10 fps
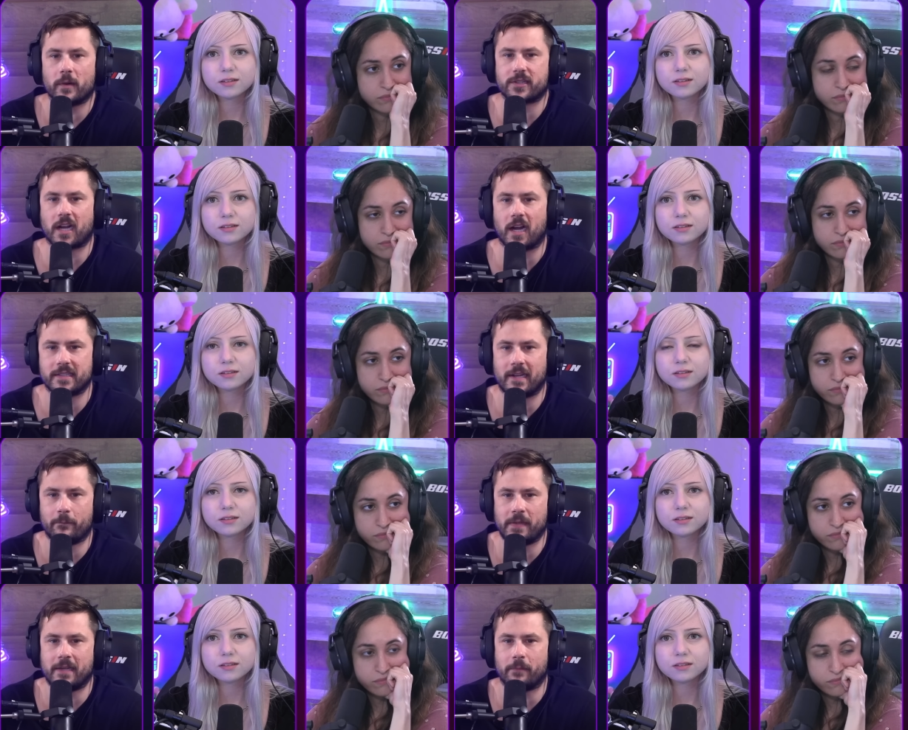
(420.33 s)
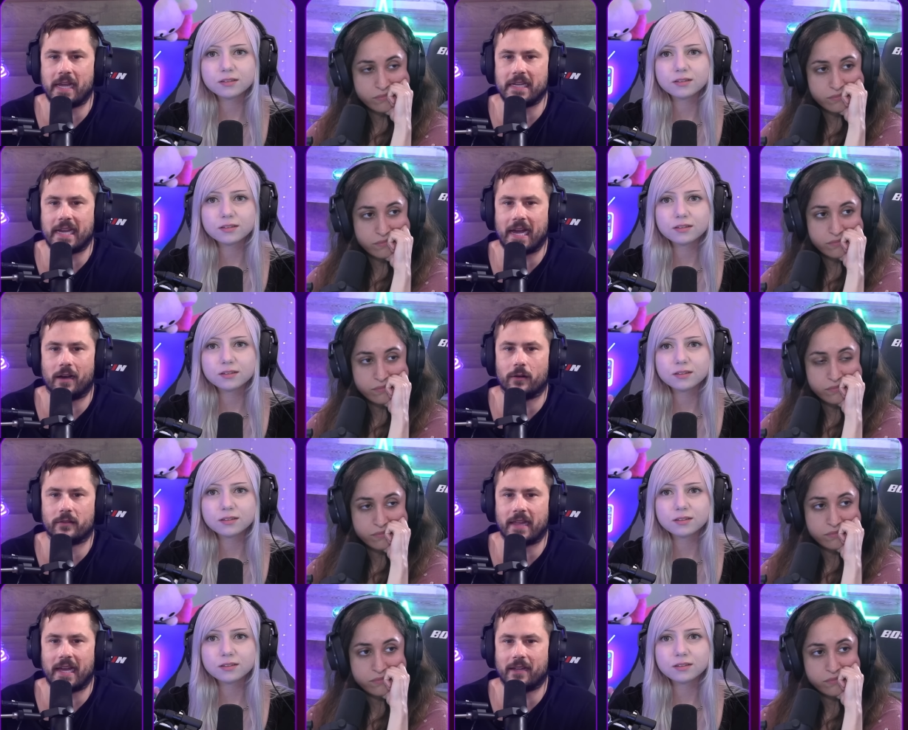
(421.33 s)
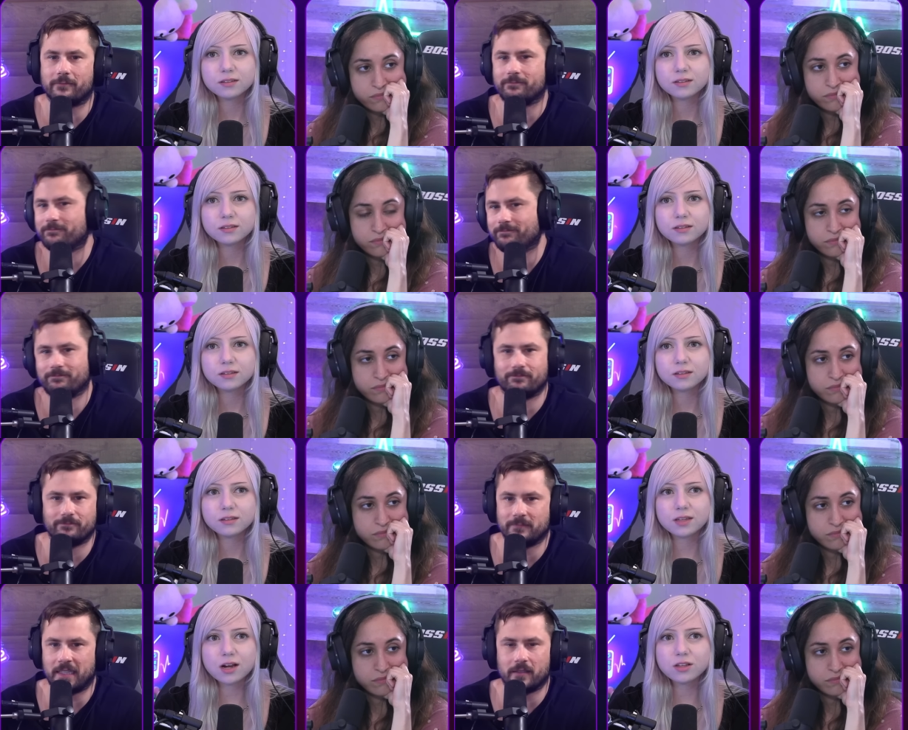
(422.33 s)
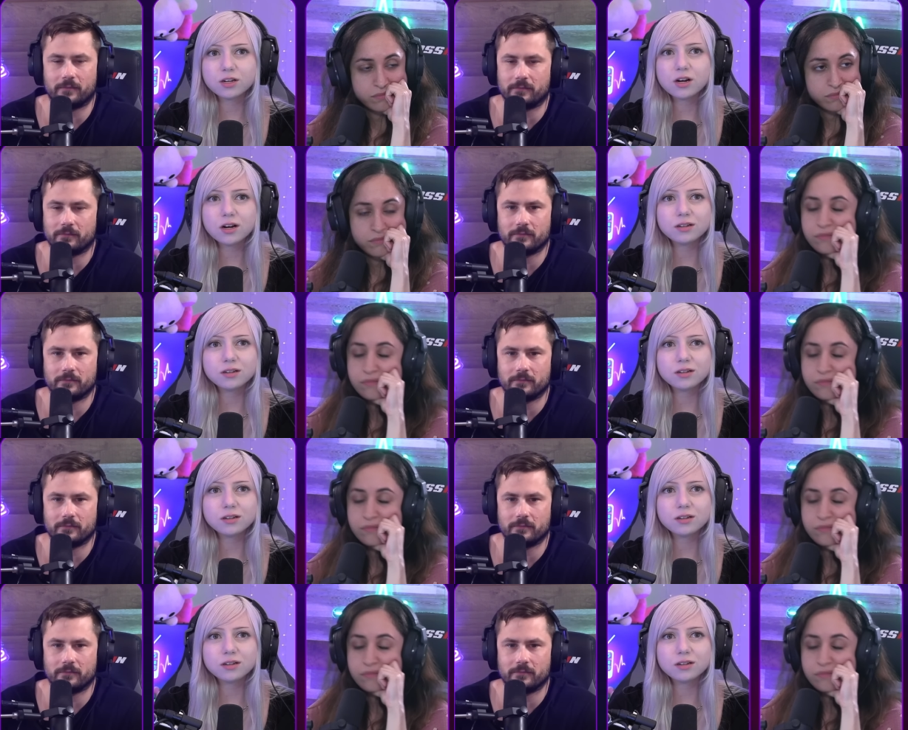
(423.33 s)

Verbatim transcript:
Speaker 1: content being made now that there know. There are